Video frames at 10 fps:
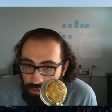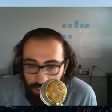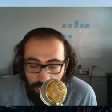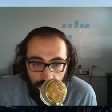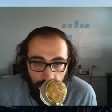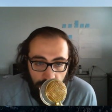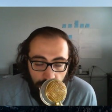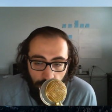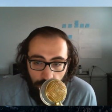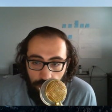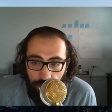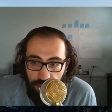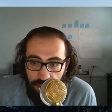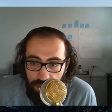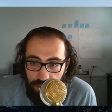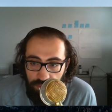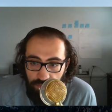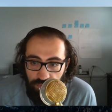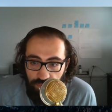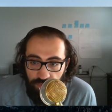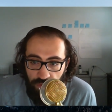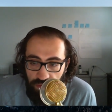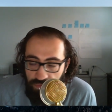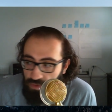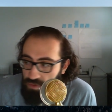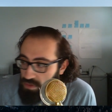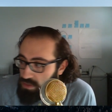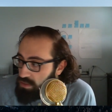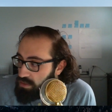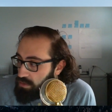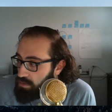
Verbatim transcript: you know, we grow up in favors